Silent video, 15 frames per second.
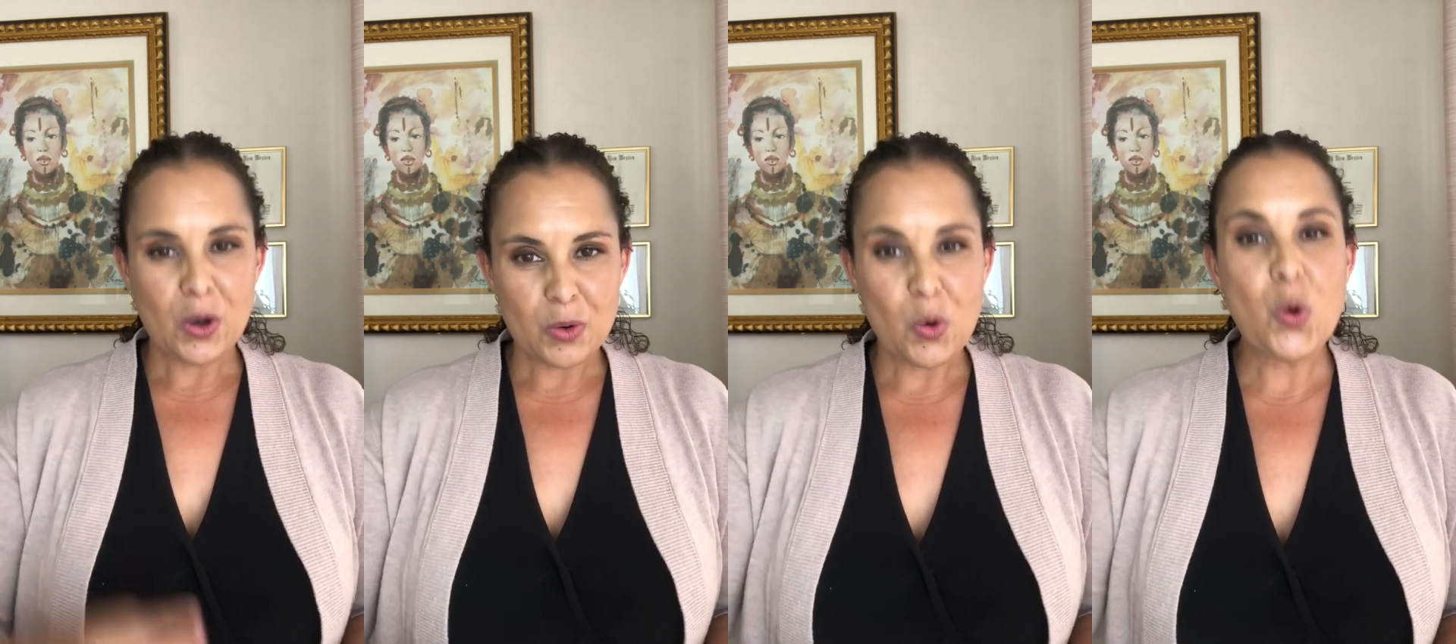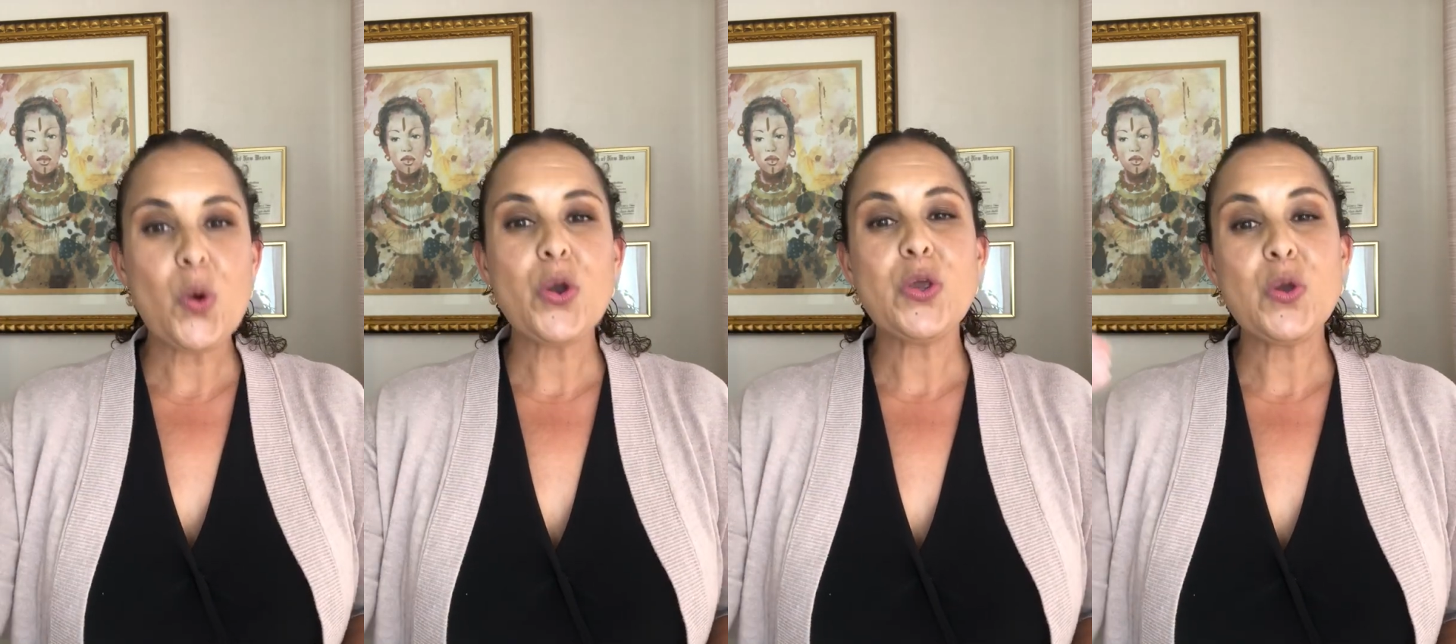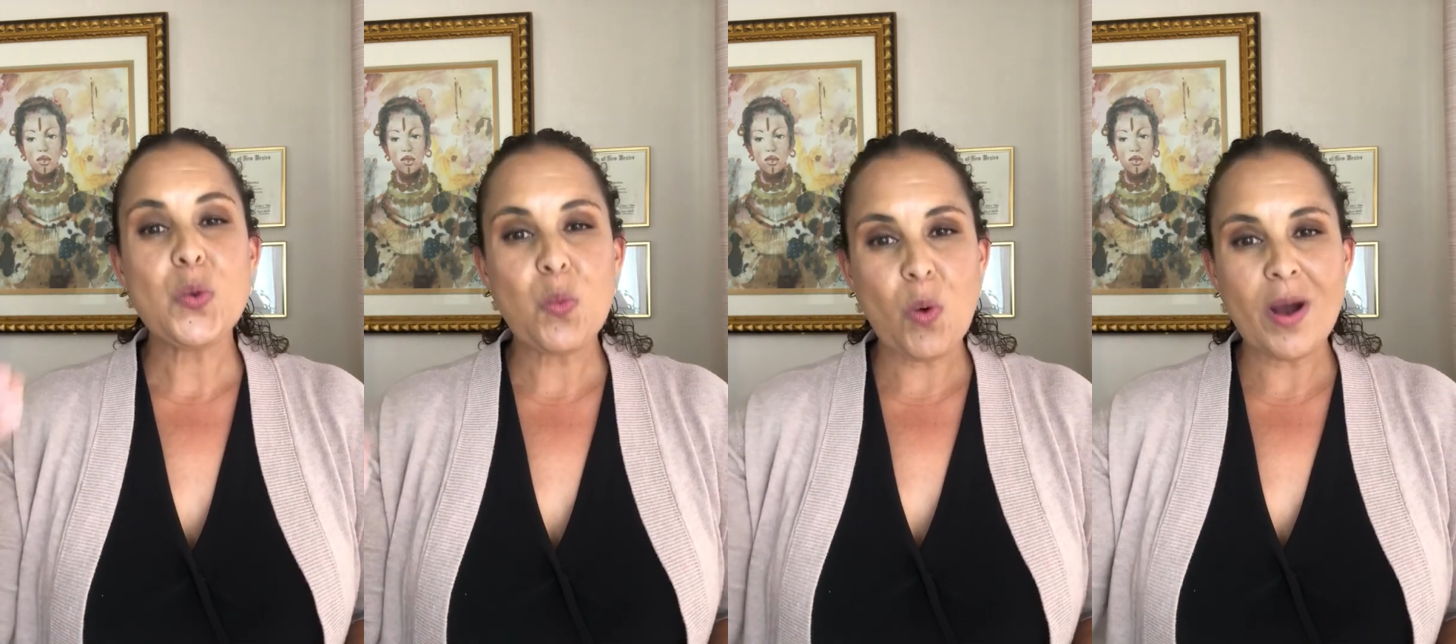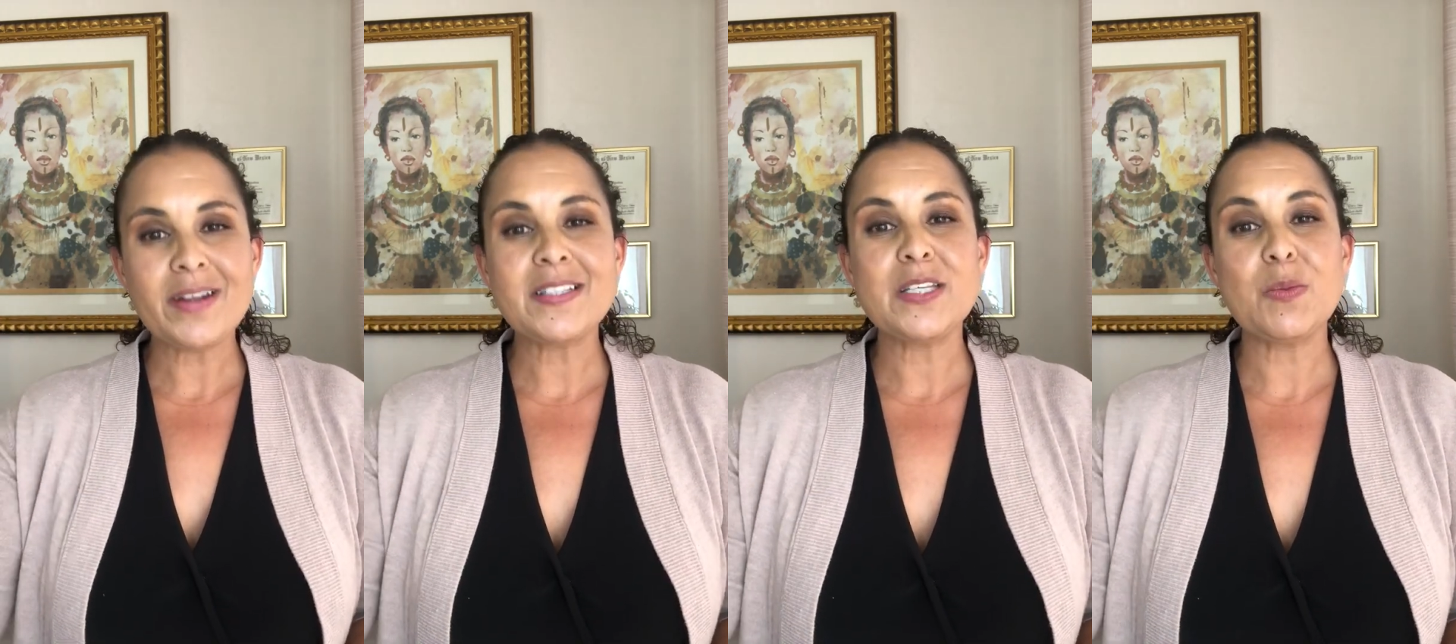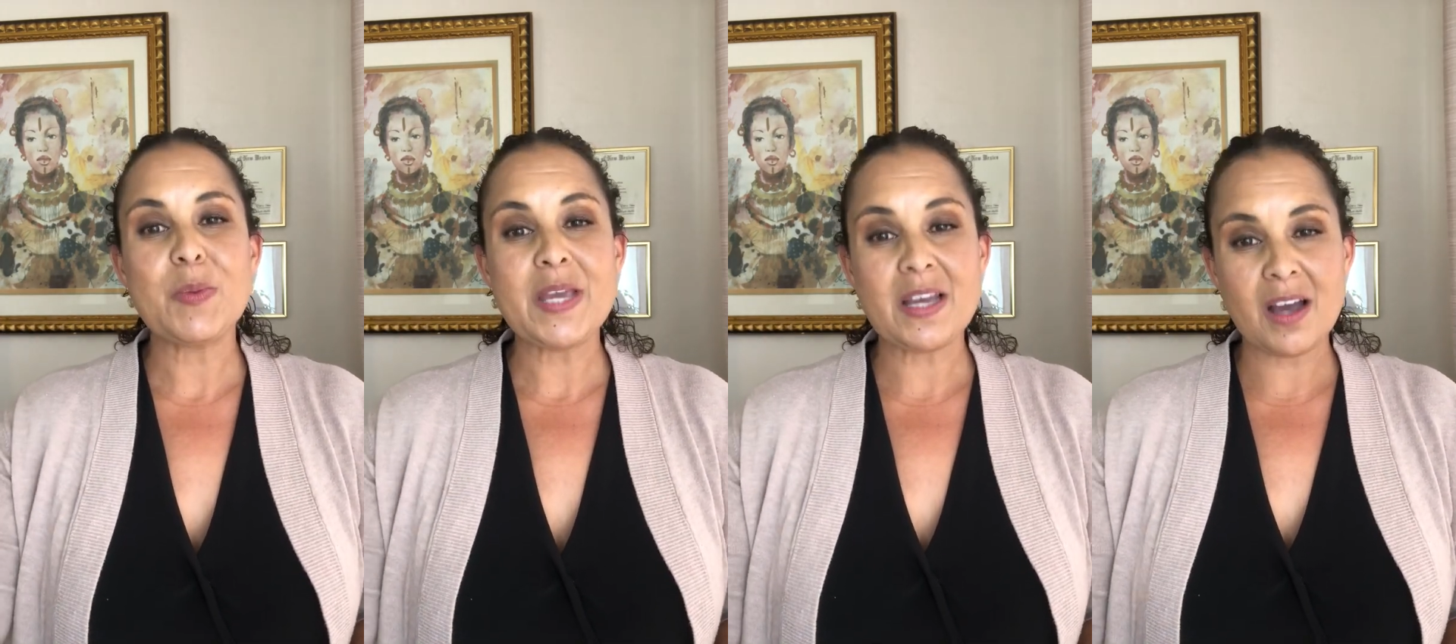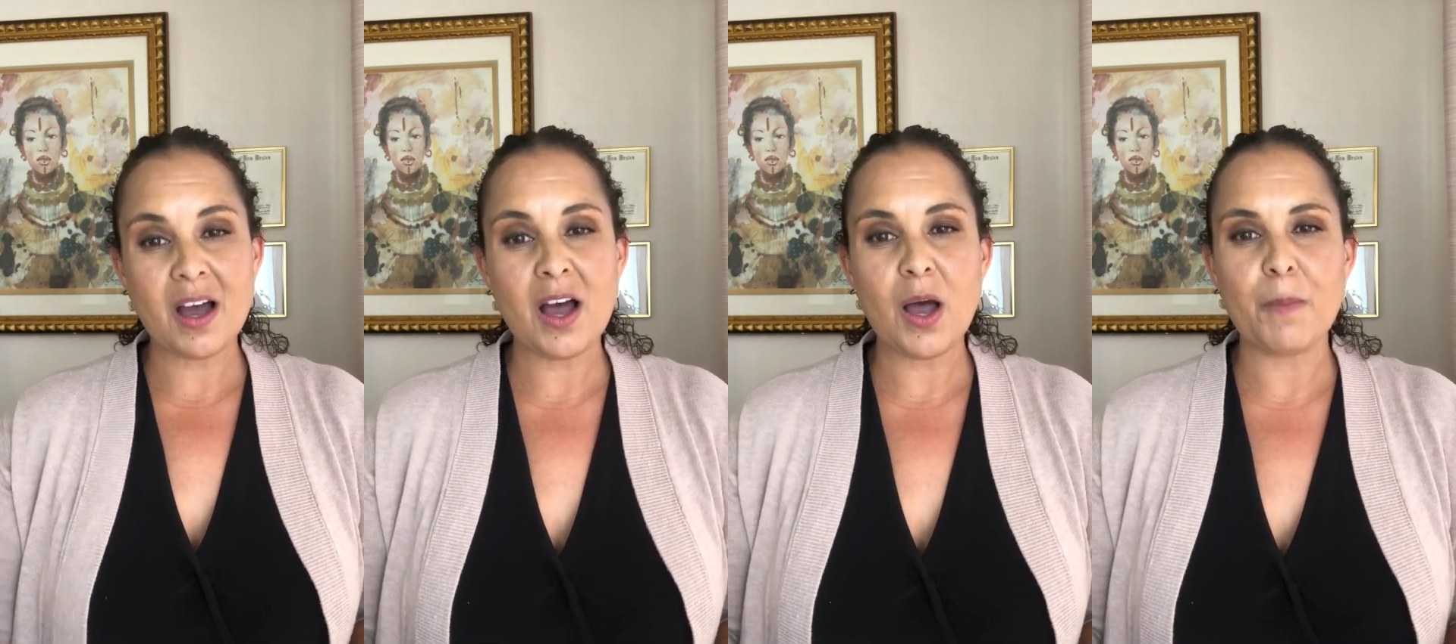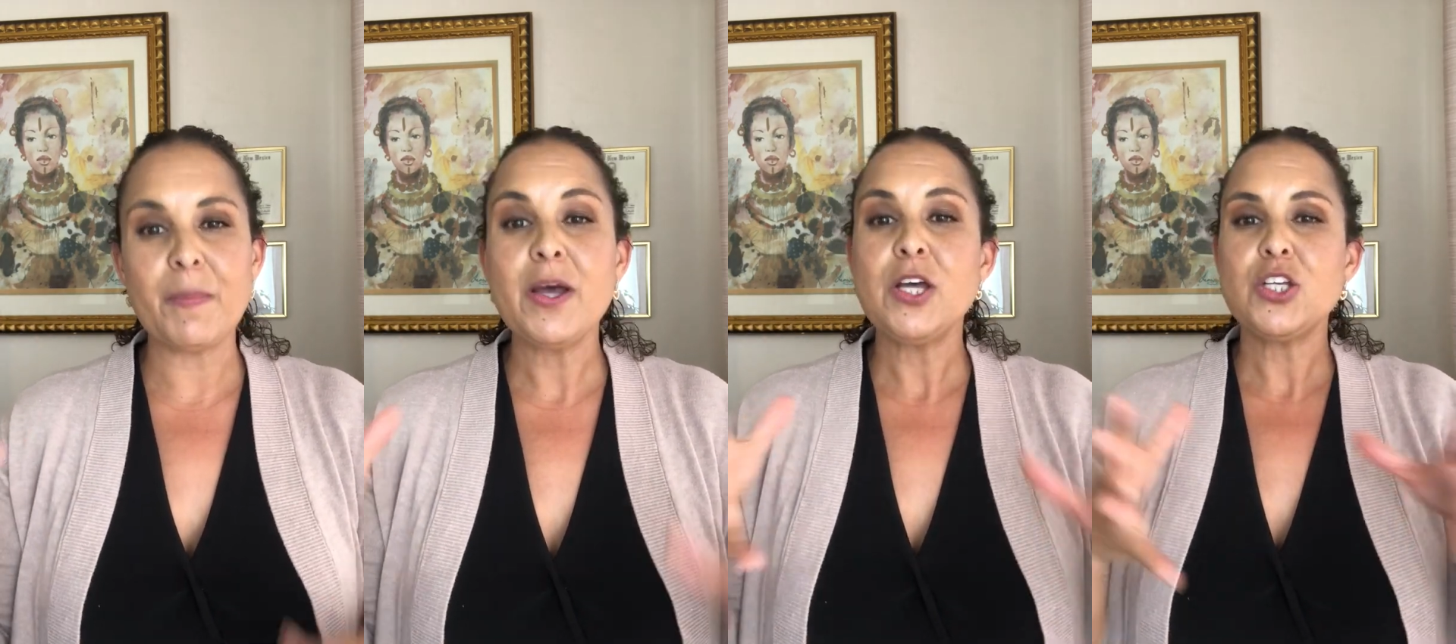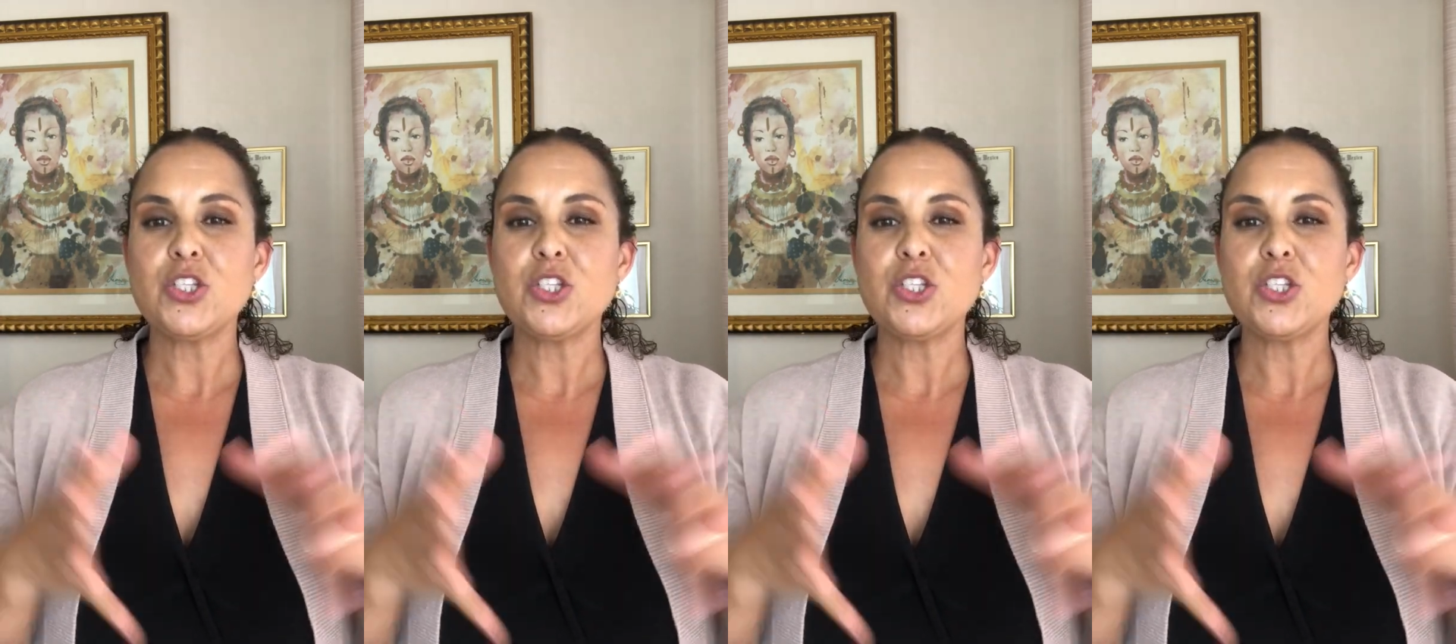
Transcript: who you want to become